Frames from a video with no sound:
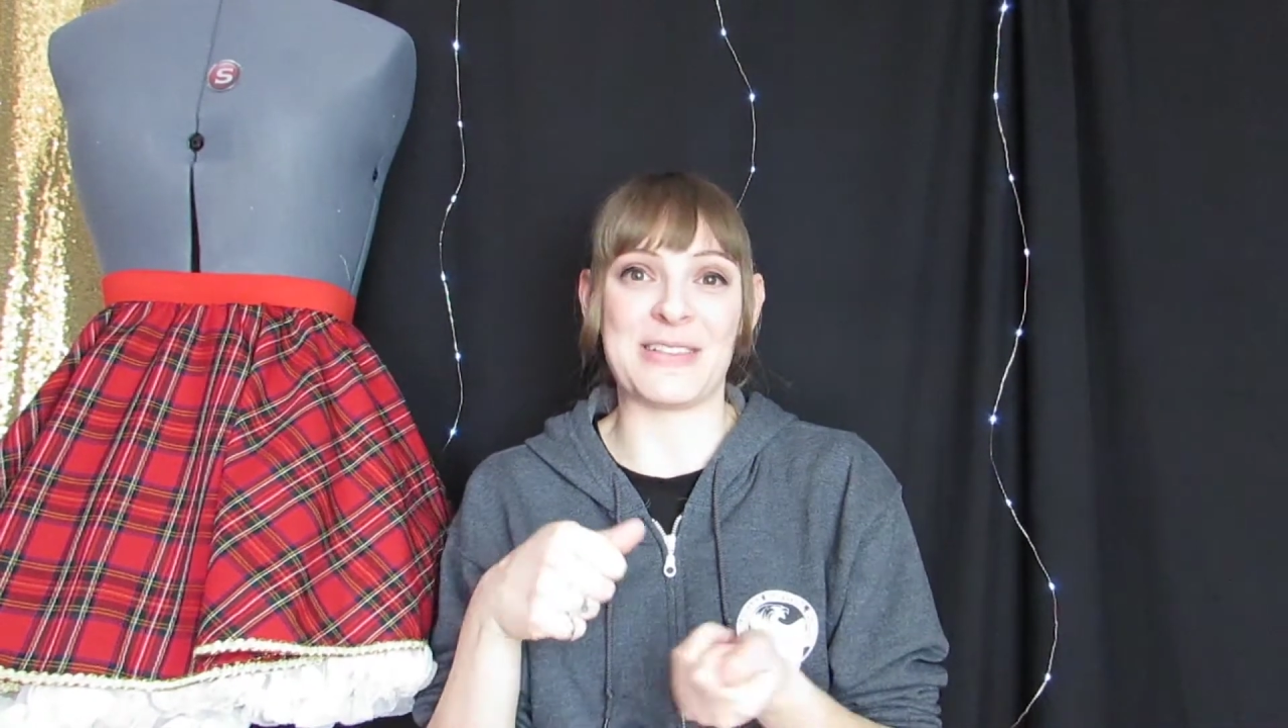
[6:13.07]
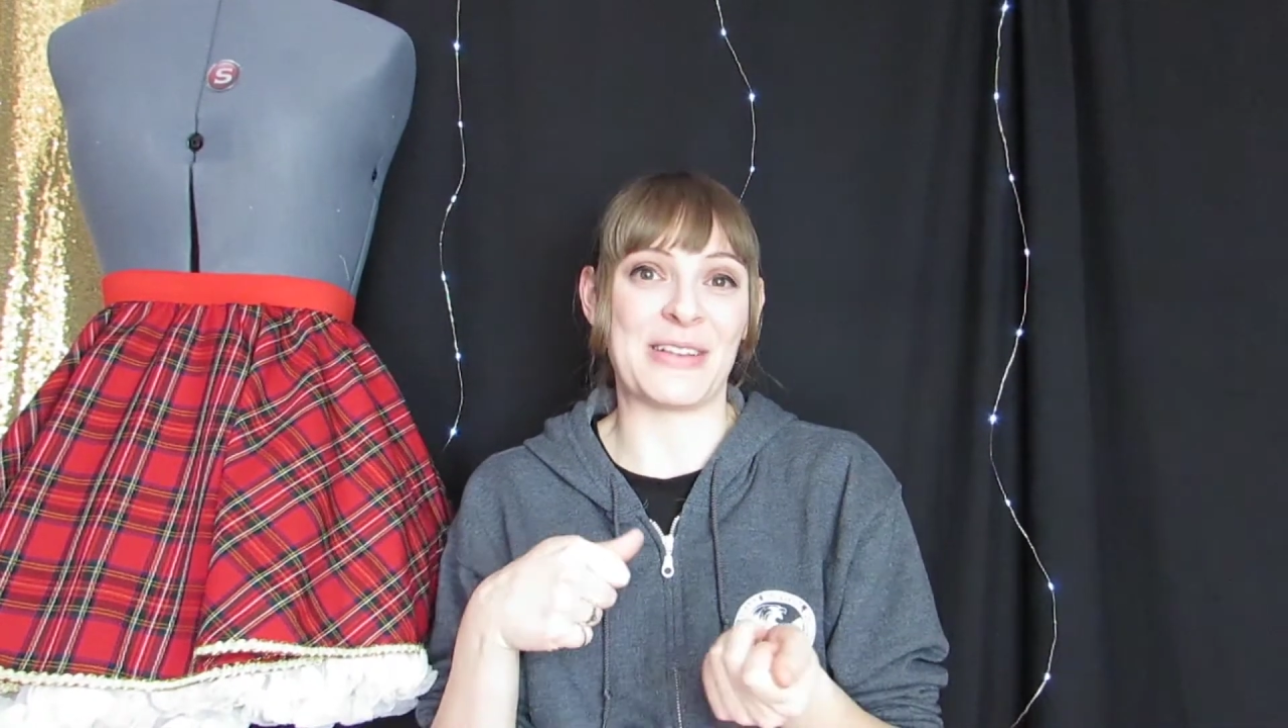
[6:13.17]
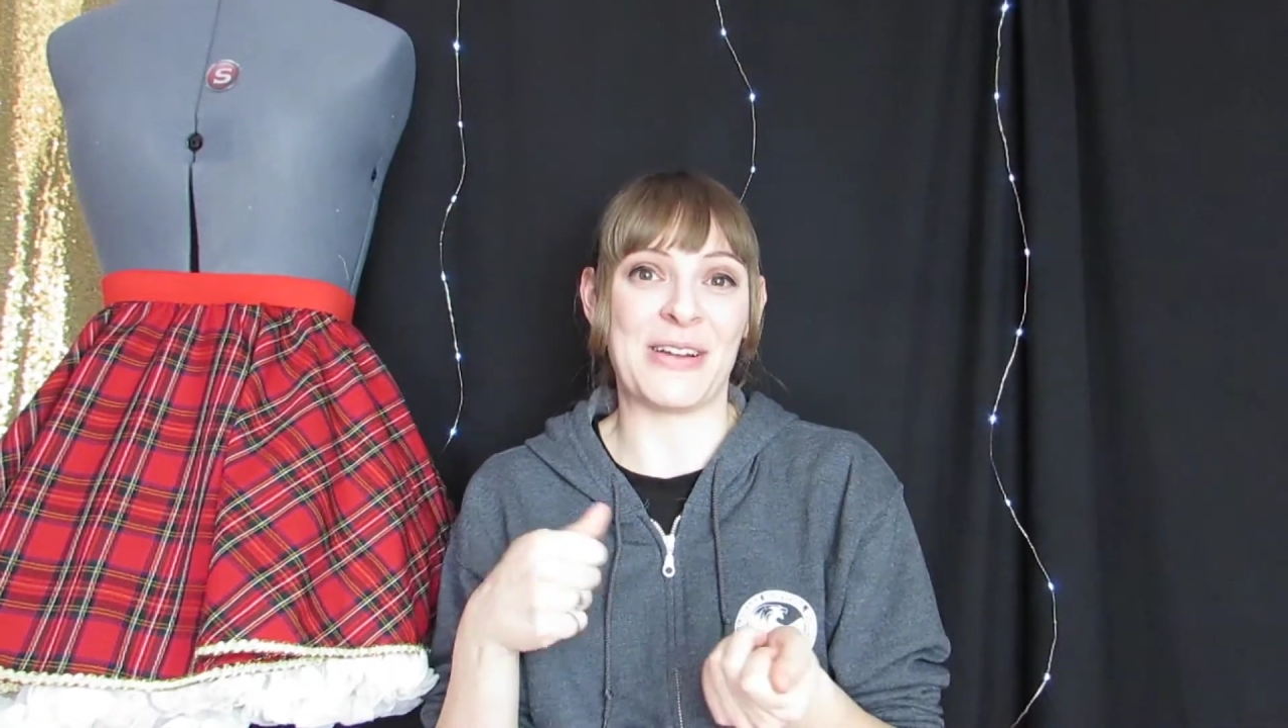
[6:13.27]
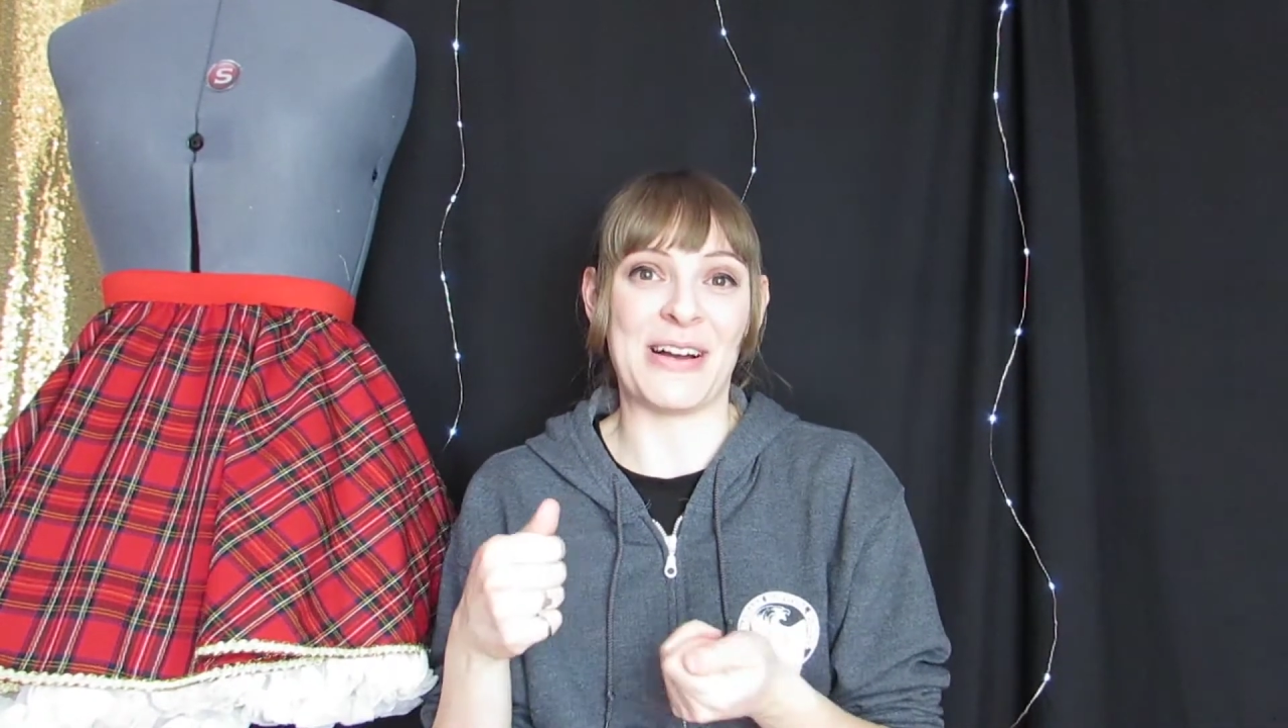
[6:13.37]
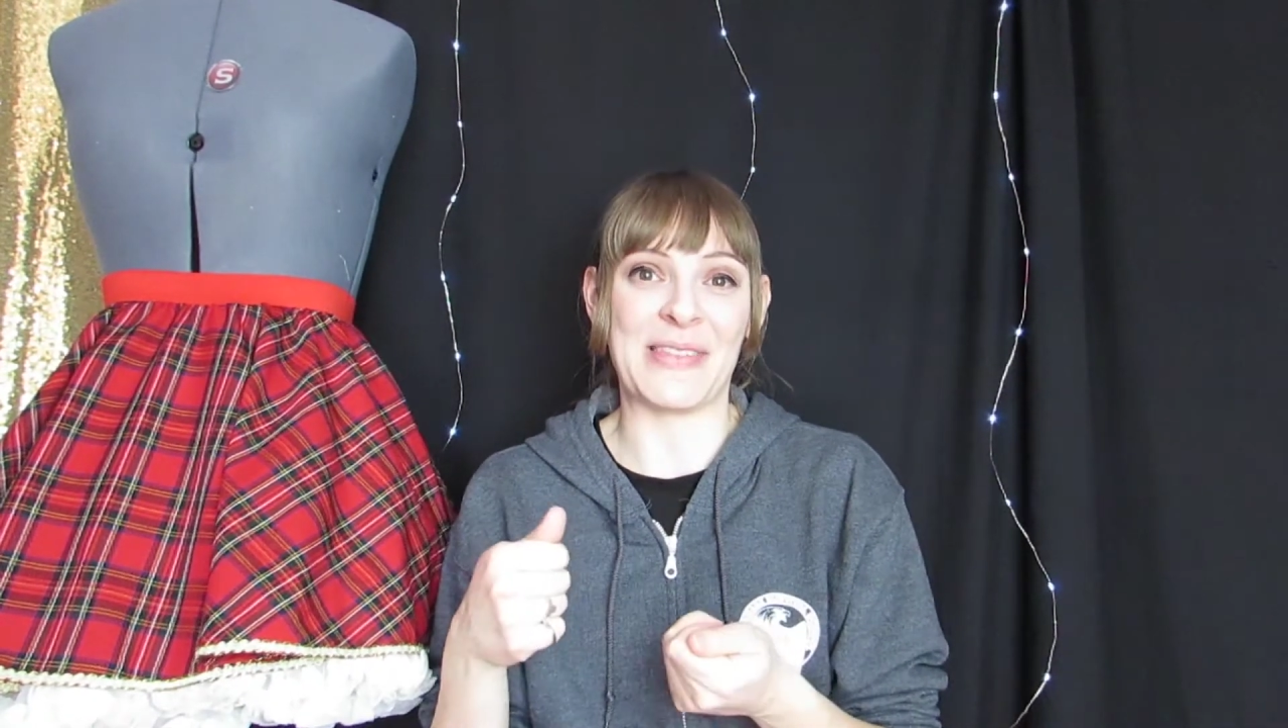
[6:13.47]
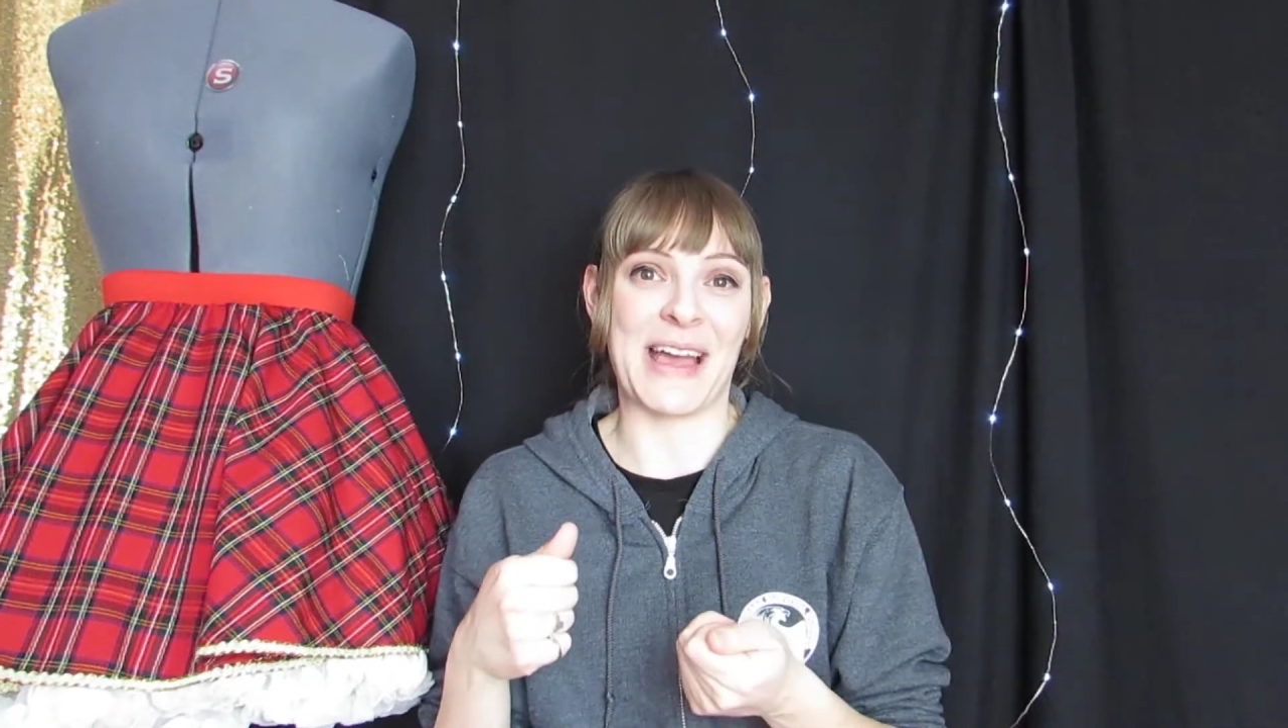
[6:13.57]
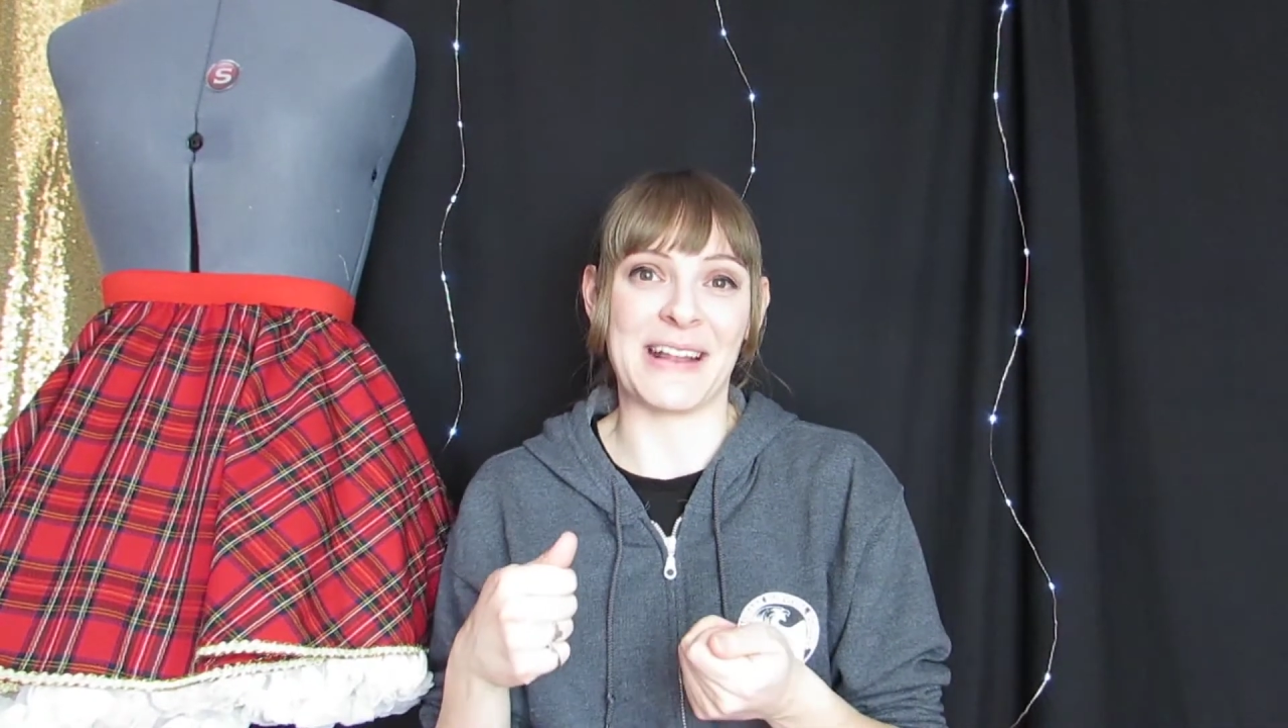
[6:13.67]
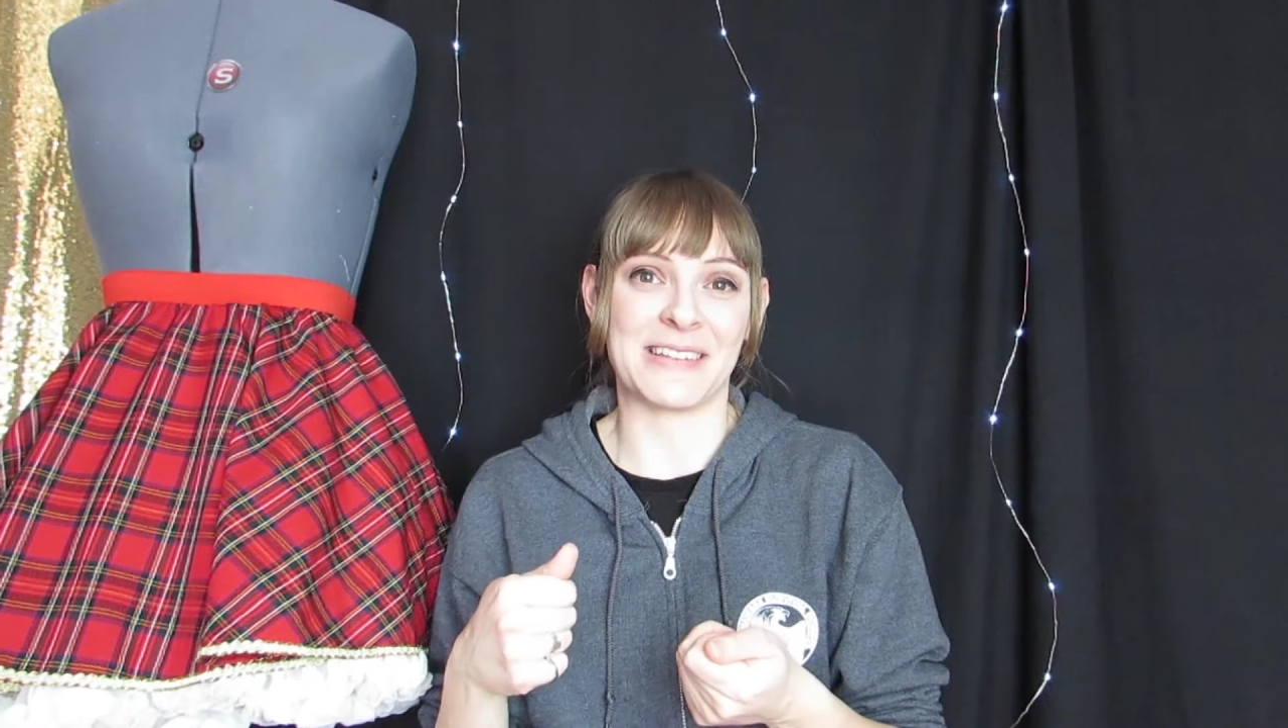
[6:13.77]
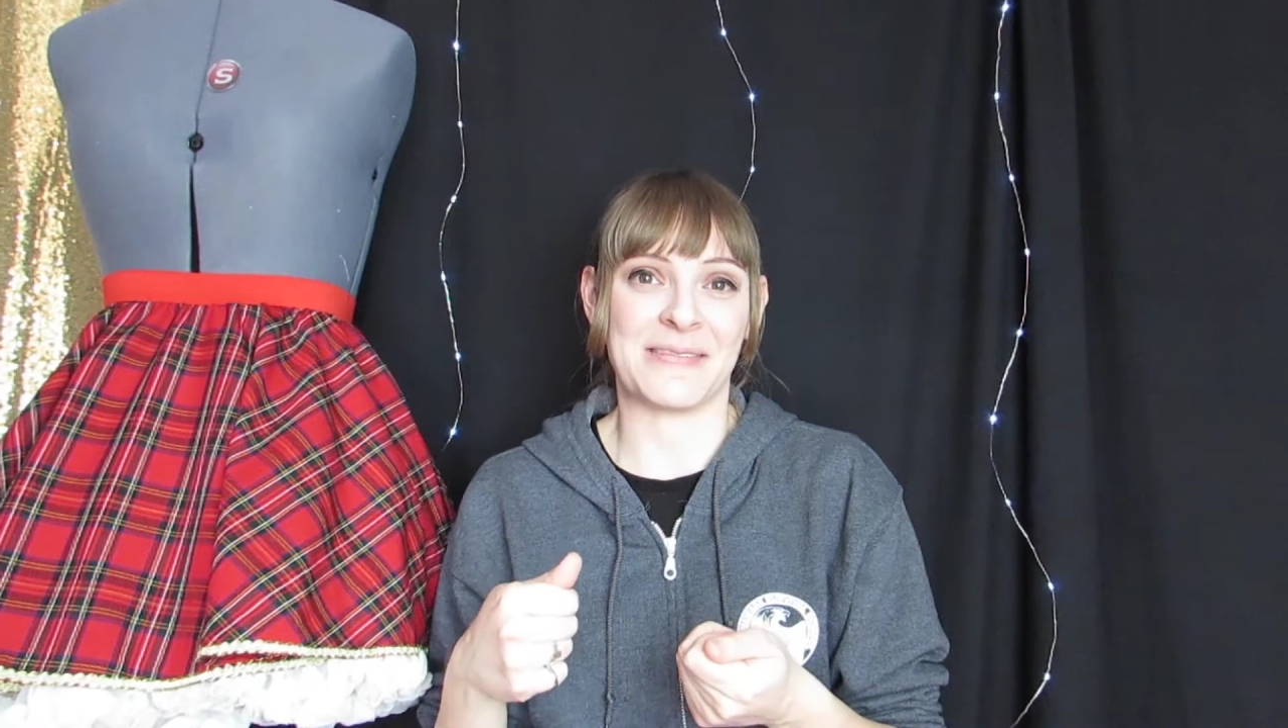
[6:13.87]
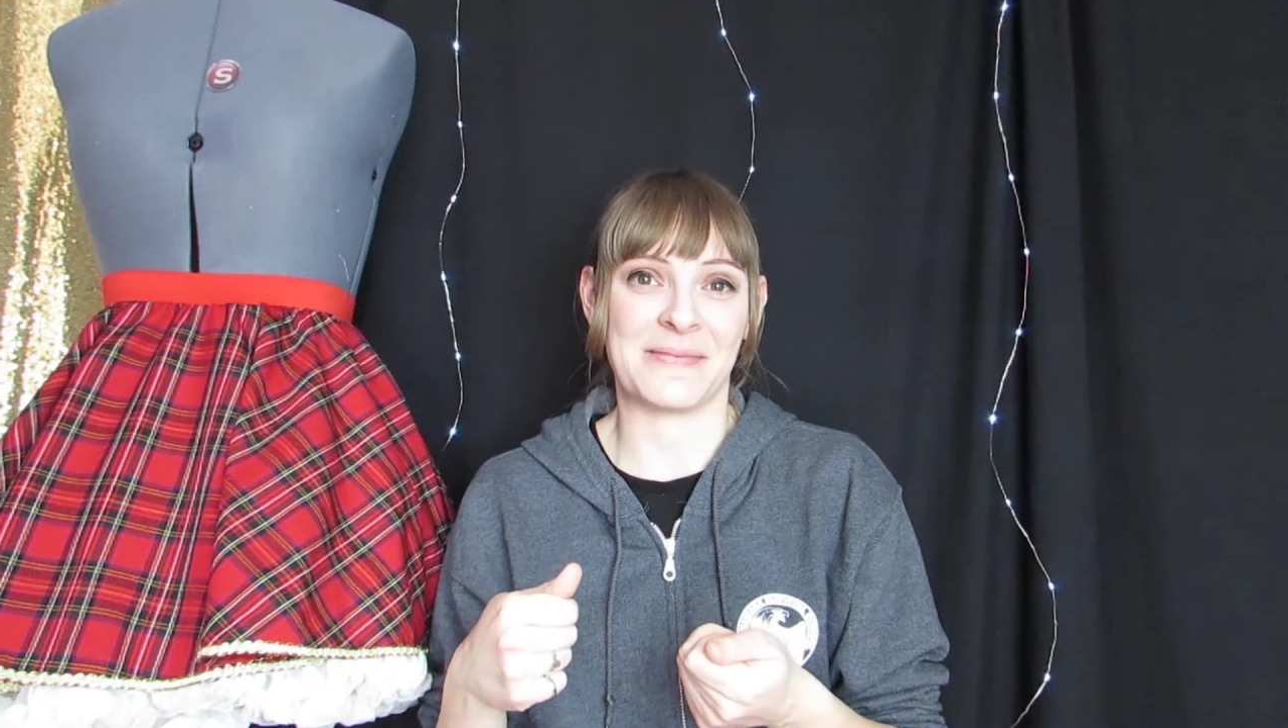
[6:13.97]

it on that.